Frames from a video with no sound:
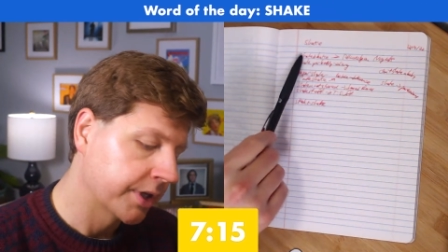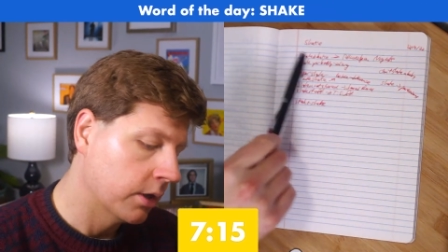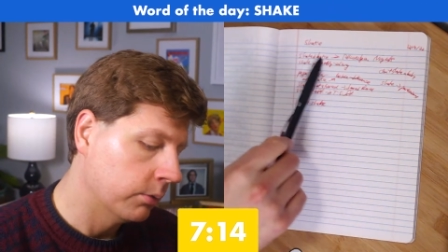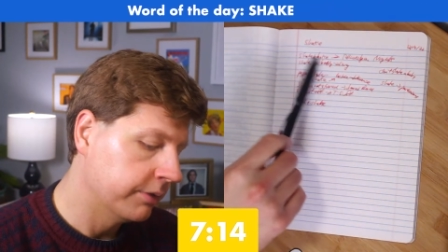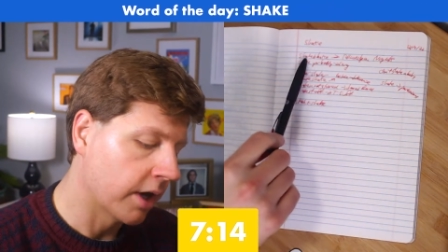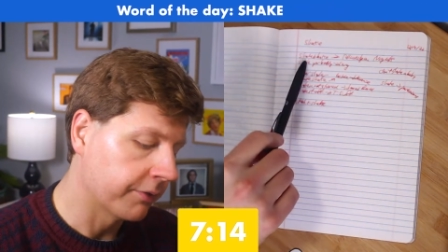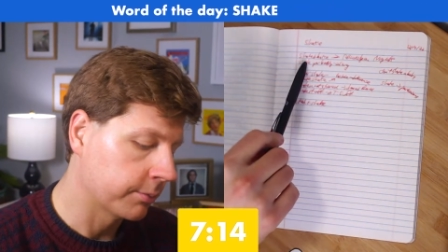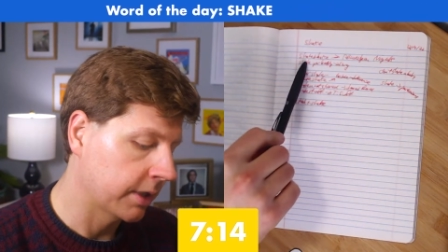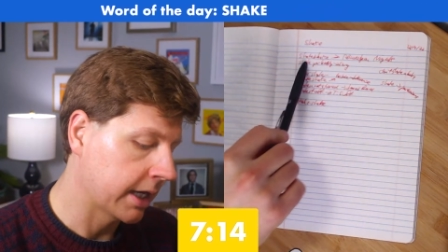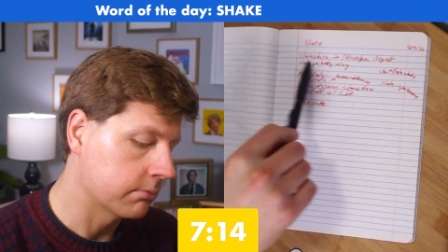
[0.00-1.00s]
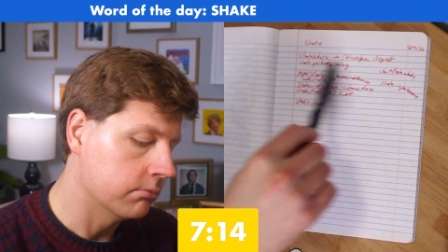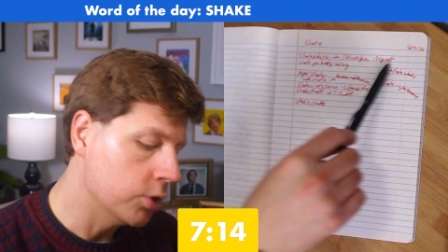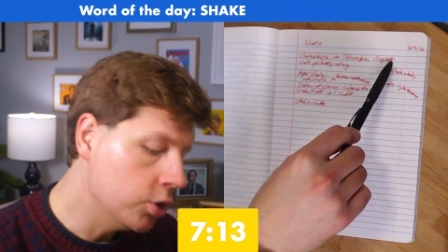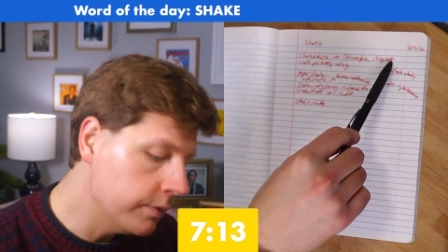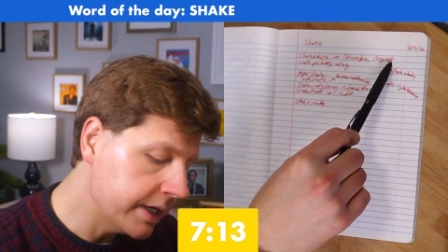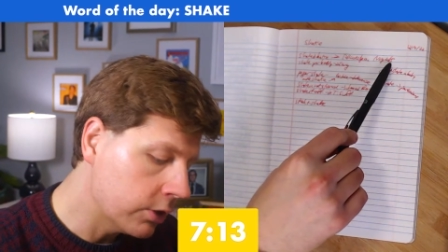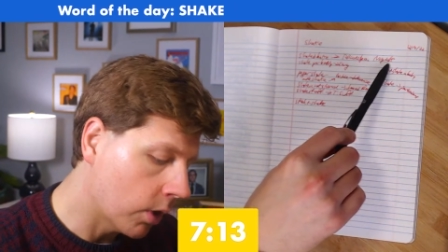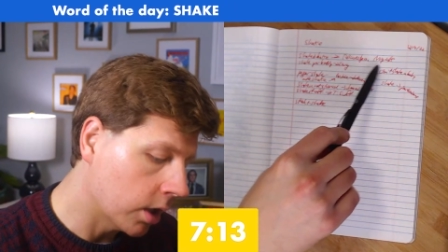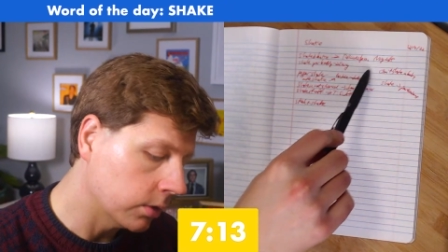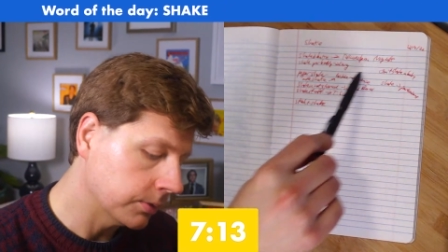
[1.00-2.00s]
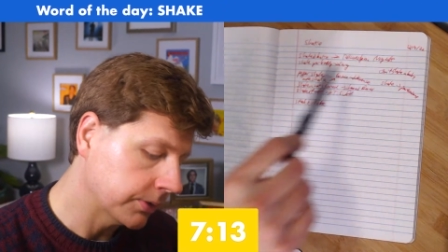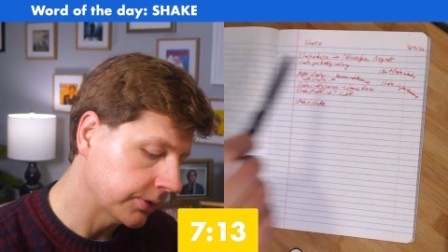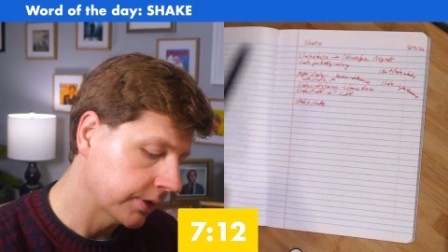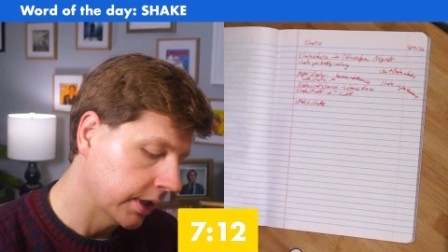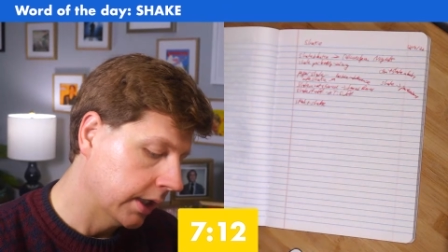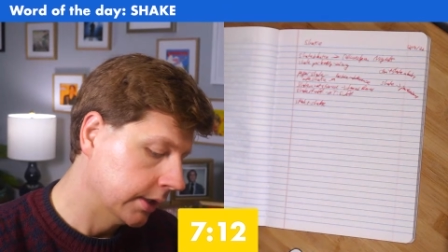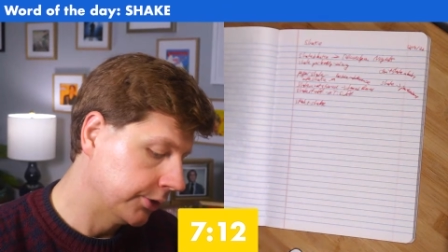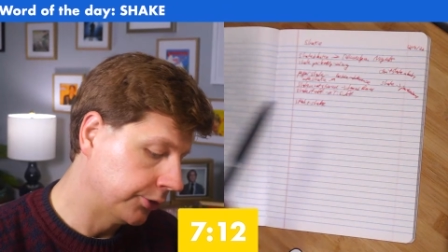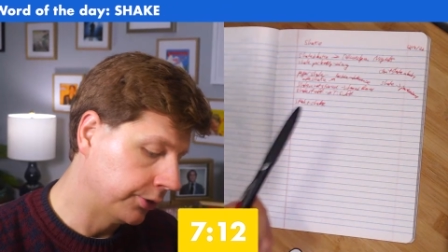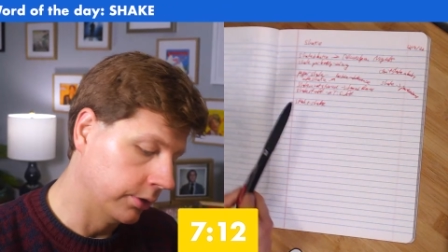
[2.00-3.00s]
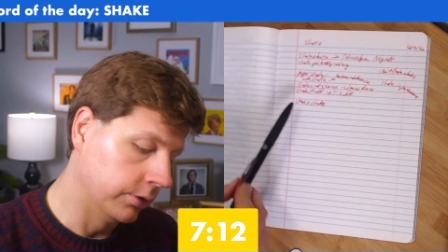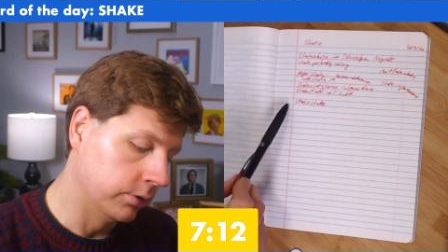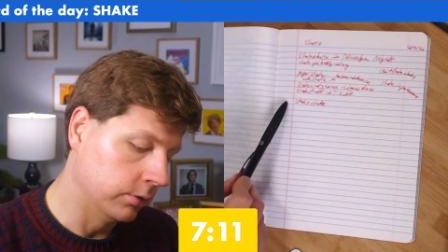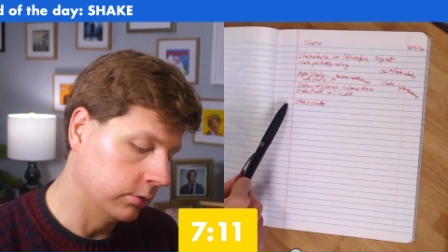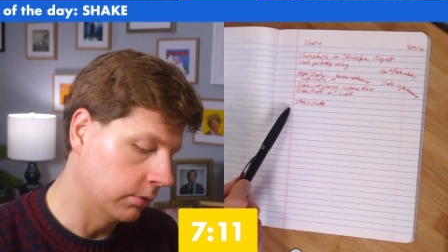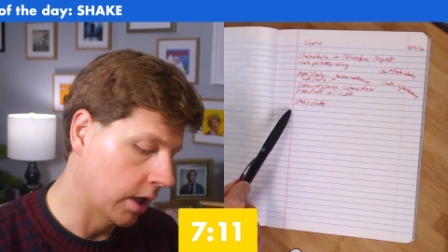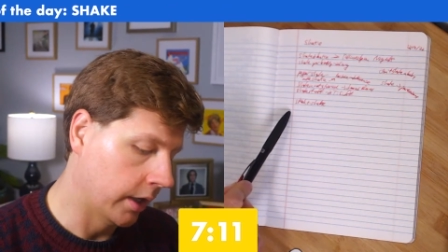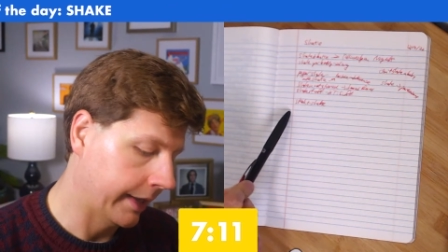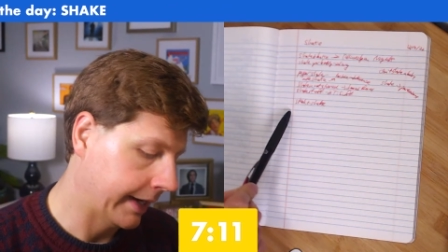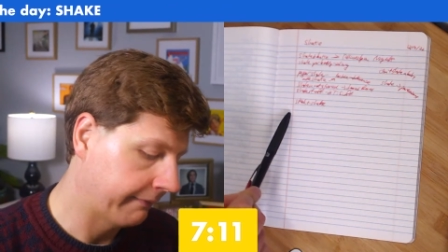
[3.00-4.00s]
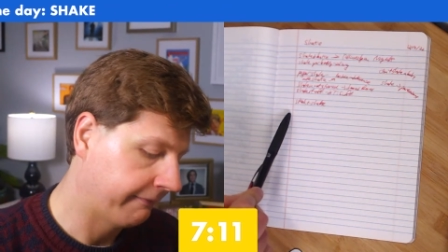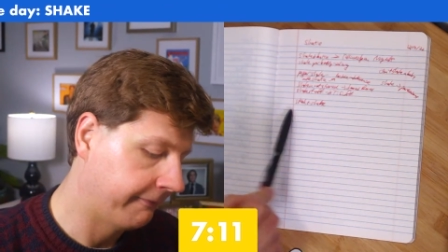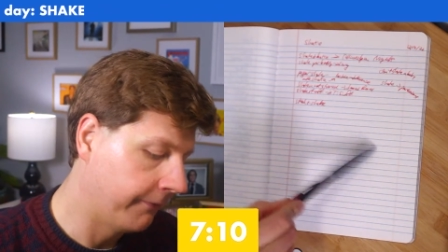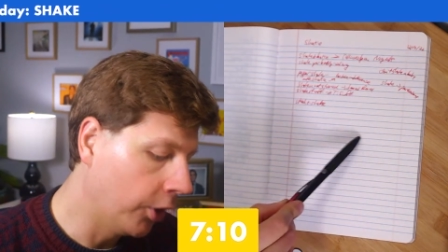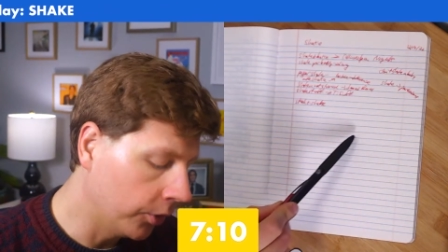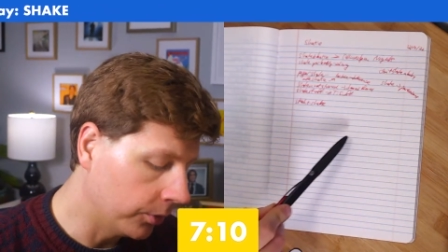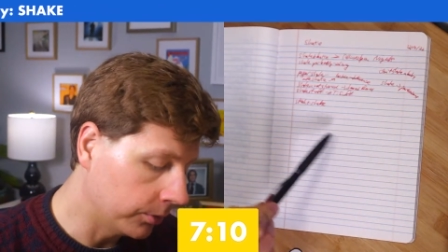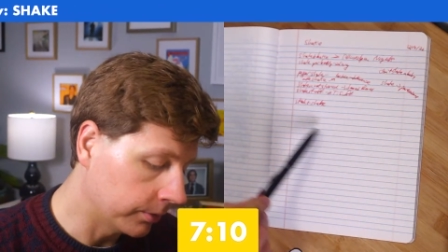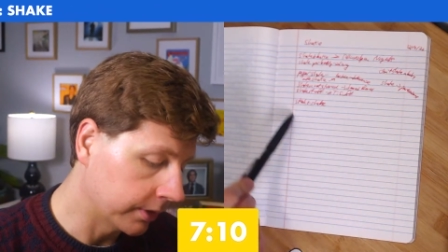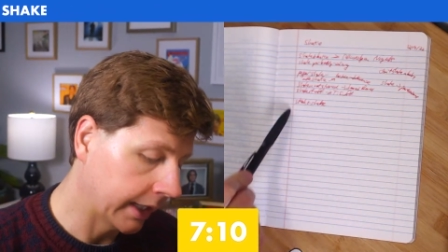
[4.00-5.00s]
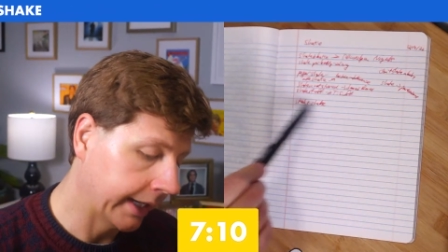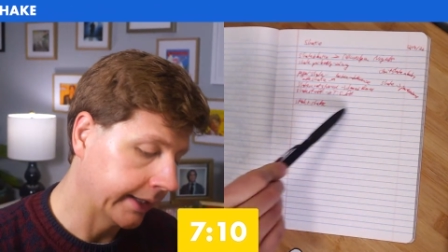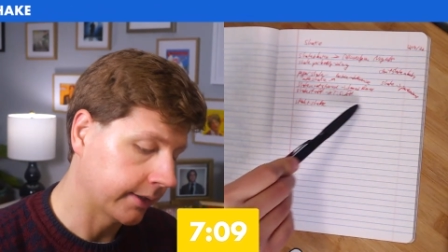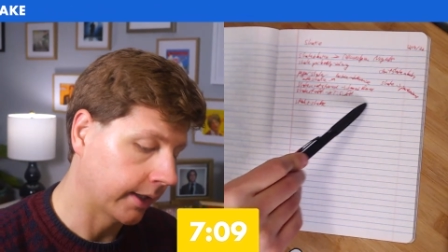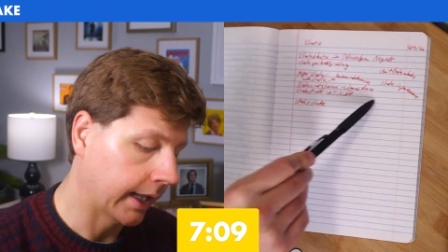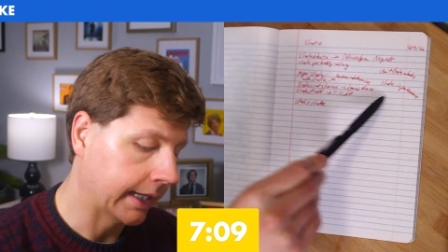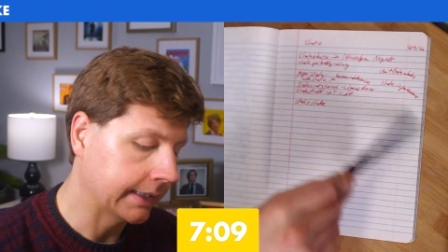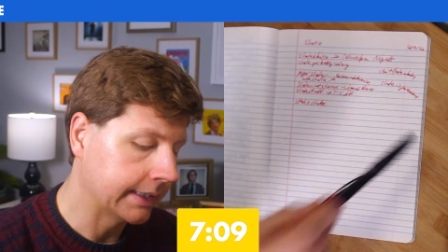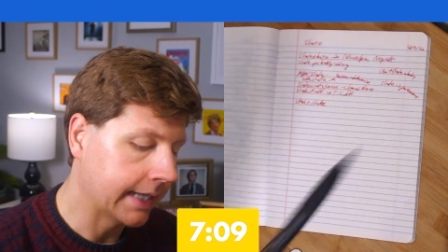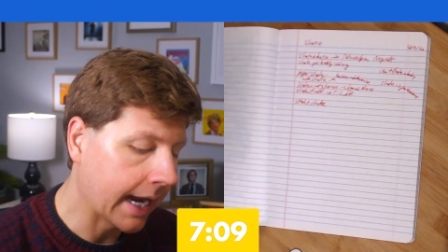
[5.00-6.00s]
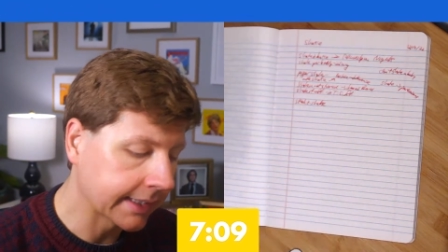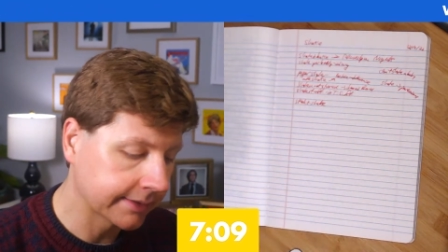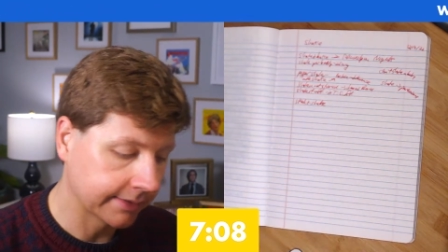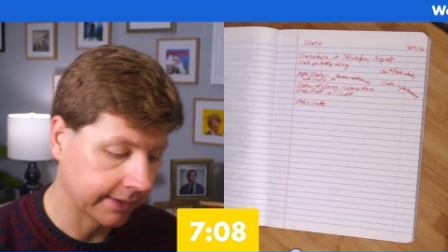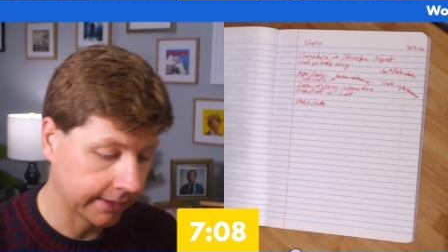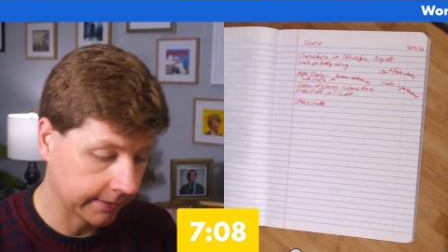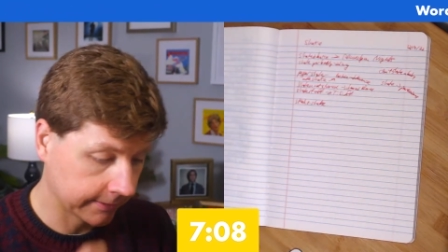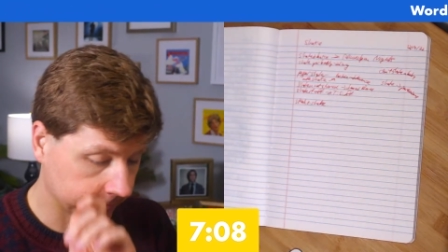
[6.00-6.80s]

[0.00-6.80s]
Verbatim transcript: We've gone from like movie quotes to like food and to like dancing.